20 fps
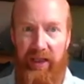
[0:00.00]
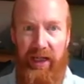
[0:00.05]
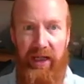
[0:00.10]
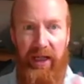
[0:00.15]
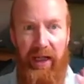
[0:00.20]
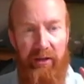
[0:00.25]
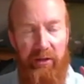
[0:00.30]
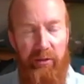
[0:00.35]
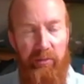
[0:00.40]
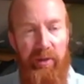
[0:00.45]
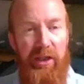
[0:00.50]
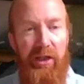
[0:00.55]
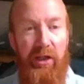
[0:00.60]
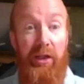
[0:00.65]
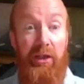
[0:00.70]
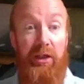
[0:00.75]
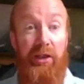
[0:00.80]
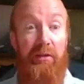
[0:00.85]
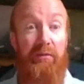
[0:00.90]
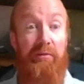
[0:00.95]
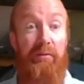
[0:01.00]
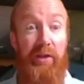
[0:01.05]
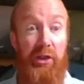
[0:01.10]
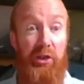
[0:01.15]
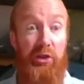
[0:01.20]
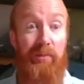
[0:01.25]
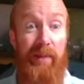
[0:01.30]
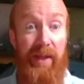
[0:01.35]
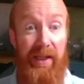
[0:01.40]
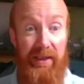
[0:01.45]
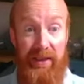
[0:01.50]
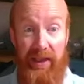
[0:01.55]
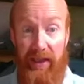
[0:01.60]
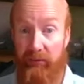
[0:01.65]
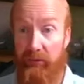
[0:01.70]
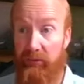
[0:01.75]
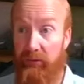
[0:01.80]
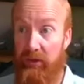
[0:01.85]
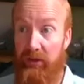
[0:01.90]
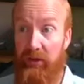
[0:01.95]
how do we kind of converge back
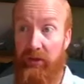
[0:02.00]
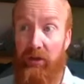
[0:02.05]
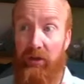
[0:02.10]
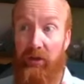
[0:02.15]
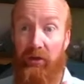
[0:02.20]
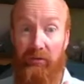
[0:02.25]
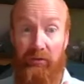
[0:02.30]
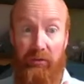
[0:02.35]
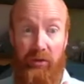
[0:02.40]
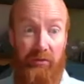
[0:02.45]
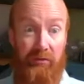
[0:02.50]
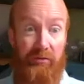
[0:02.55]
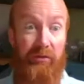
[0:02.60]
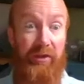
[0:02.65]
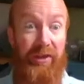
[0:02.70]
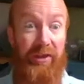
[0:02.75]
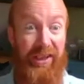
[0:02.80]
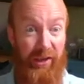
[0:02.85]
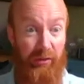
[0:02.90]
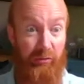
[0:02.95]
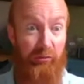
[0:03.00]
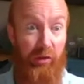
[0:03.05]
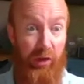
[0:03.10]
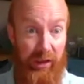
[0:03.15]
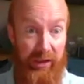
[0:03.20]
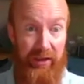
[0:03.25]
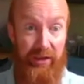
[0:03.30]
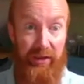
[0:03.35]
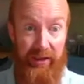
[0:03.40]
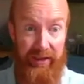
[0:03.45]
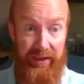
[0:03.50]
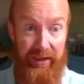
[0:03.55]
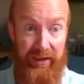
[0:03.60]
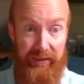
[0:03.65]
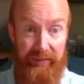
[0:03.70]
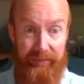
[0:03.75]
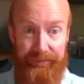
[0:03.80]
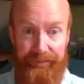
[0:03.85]
down on finding the right idea,